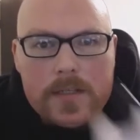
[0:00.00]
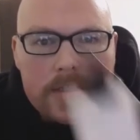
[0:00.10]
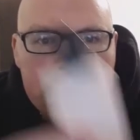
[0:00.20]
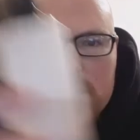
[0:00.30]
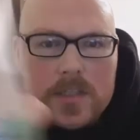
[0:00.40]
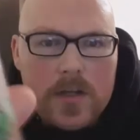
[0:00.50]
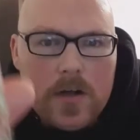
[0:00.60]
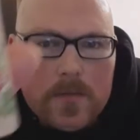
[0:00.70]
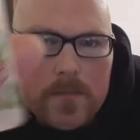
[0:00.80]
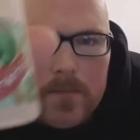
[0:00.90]
This one's
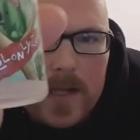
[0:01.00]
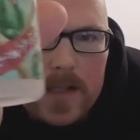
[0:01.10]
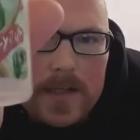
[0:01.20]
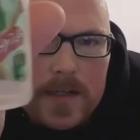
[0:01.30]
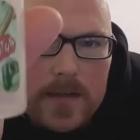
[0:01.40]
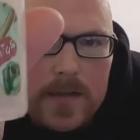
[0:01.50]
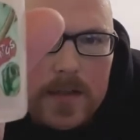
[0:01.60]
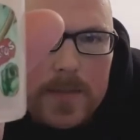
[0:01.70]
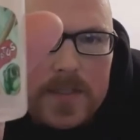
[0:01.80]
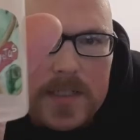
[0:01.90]
called
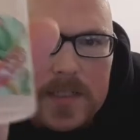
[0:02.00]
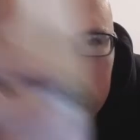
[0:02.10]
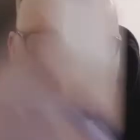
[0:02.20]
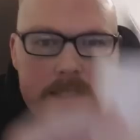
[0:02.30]
Melonlyptus.